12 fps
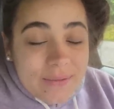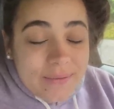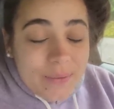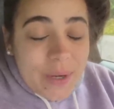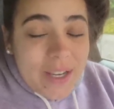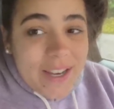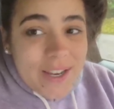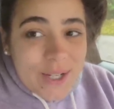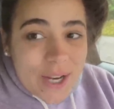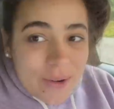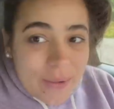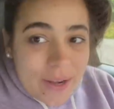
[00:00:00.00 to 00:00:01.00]
we need a
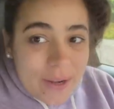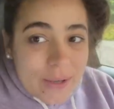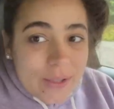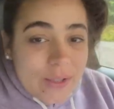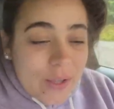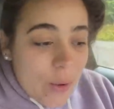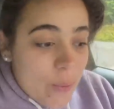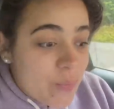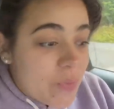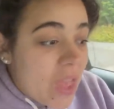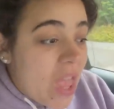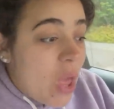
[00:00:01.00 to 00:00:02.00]
generator. So
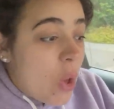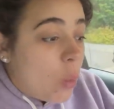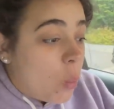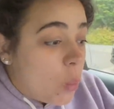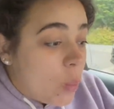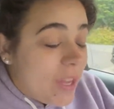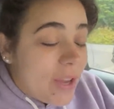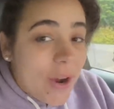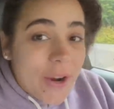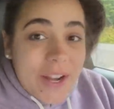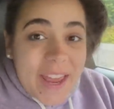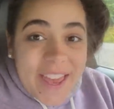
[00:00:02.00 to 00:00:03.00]
we
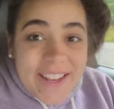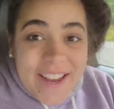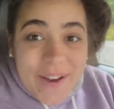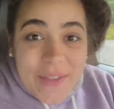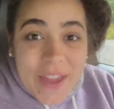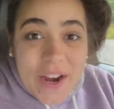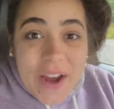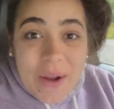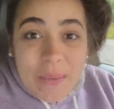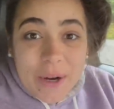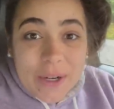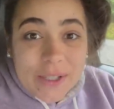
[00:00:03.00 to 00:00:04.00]
are going to head down there
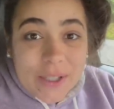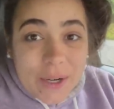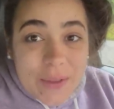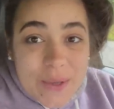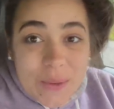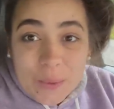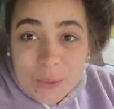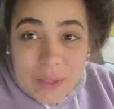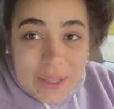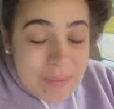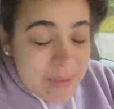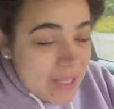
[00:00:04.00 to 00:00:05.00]
and we're going to start this
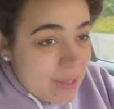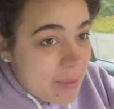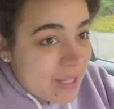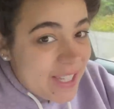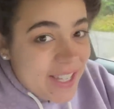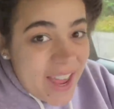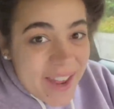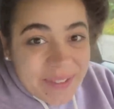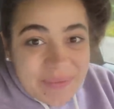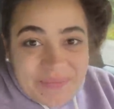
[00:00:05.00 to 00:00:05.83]
really busy day.